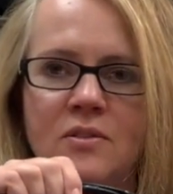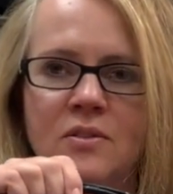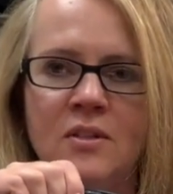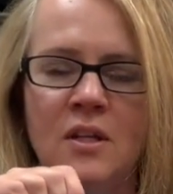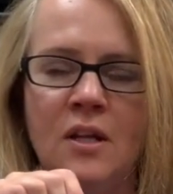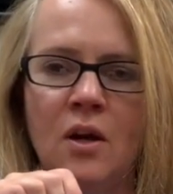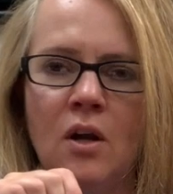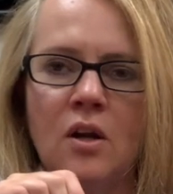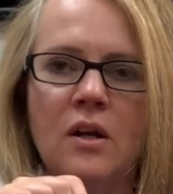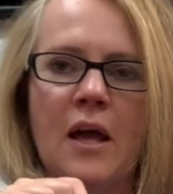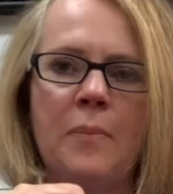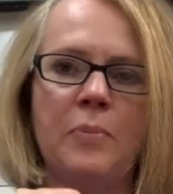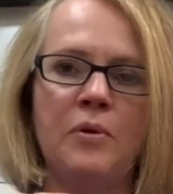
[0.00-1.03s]
sitting on our
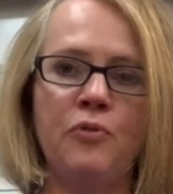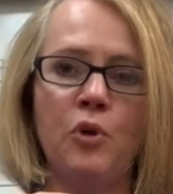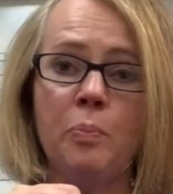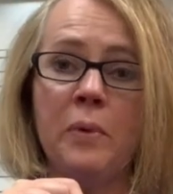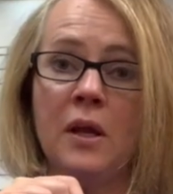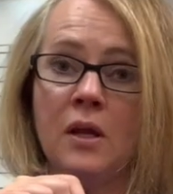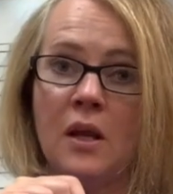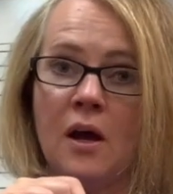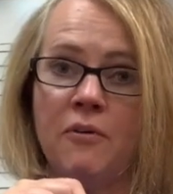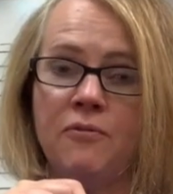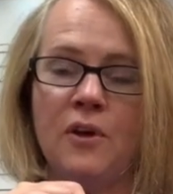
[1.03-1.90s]
lap if you're big enough.